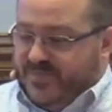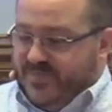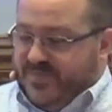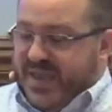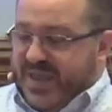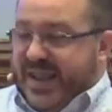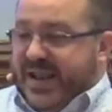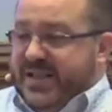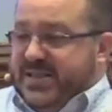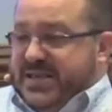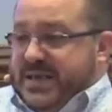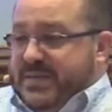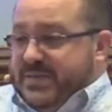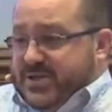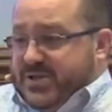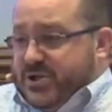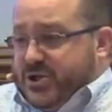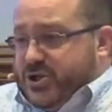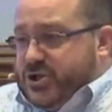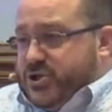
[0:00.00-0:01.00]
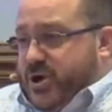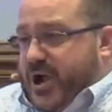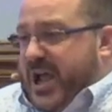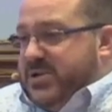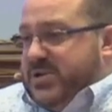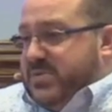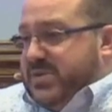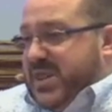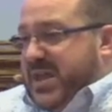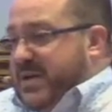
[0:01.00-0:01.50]
And it seems a little strange,
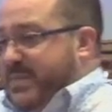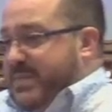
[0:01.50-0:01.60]
but think about